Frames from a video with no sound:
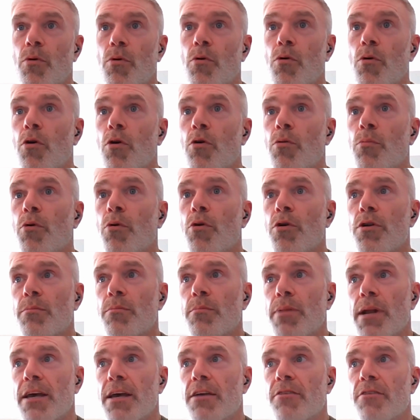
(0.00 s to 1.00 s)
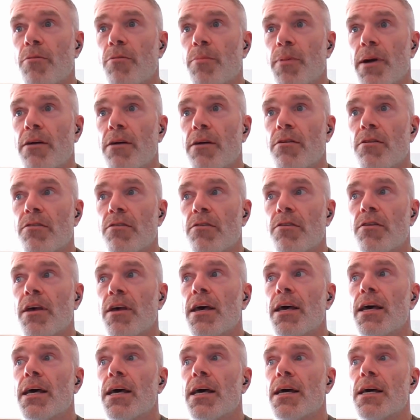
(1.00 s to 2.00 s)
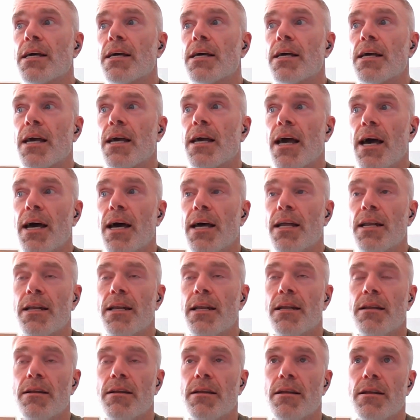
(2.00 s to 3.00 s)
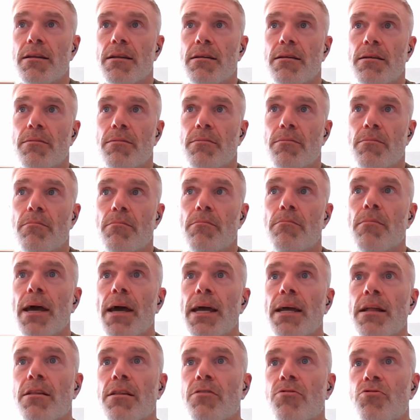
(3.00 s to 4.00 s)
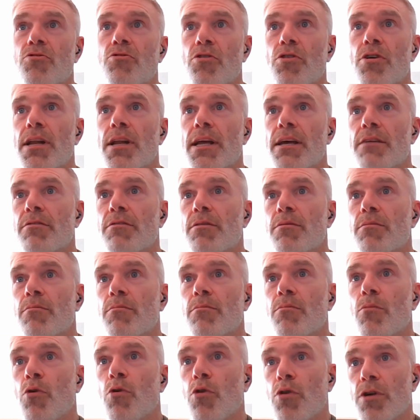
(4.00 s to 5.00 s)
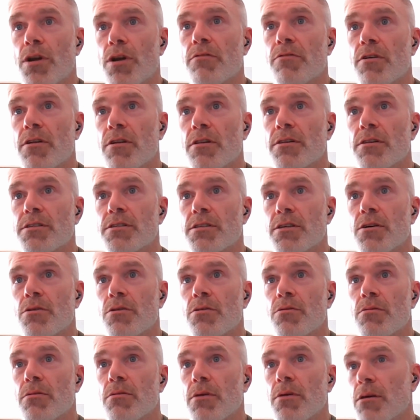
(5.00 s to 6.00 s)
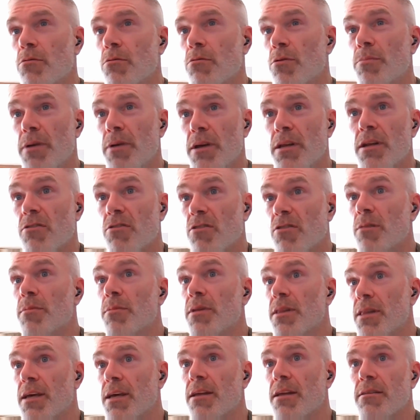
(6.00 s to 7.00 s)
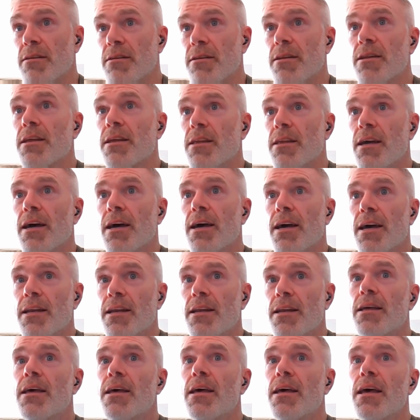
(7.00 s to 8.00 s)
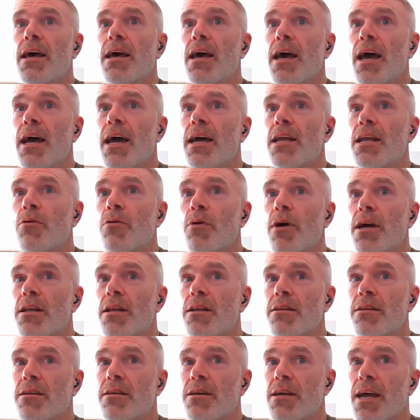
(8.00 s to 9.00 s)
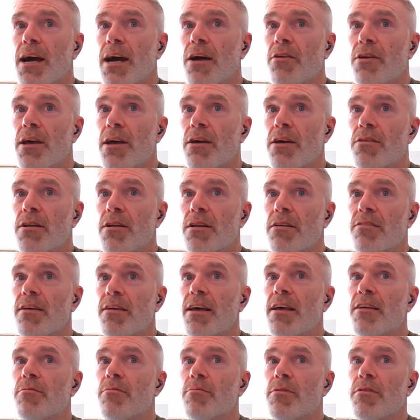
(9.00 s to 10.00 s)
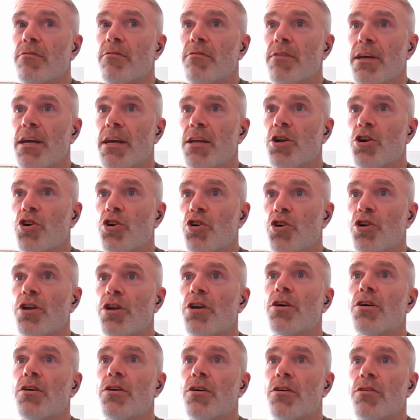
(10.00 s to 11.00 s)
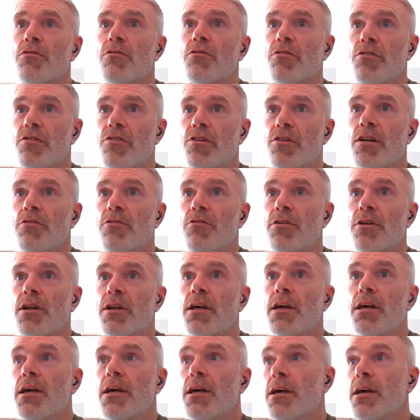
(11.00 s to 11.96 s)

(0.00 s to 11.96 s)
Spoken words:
or put in place for parents can make the struggle even more difficult. So I would be in agreement that, yeah, and any way to carry out an assessment of need earlier for children